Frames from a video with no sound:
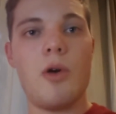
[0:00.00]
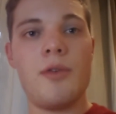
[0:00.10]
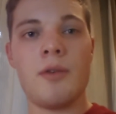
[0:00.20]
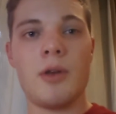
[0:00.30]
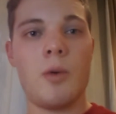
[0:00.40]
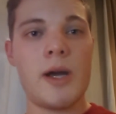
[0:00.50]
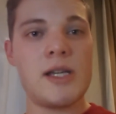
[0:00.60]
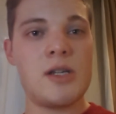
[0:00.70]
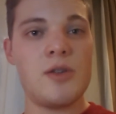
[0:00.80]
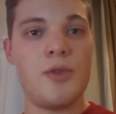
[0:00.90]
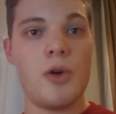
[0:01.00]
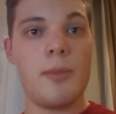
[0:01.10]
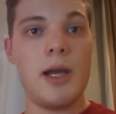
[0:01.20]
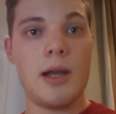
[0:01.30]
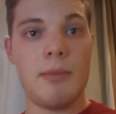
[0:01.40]
If you have any questions for
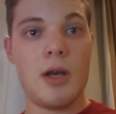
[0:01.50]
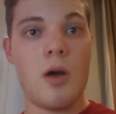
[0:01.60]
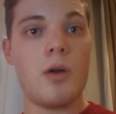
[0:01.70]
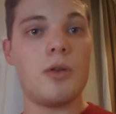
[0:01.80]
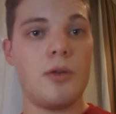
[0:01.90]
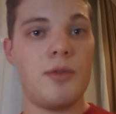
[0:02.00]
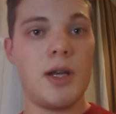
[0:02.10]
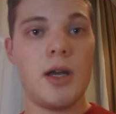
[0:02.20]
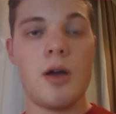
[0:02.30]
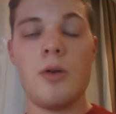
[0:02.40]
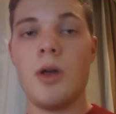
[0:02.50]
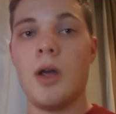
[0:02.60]
me, let me know, I'll do a video.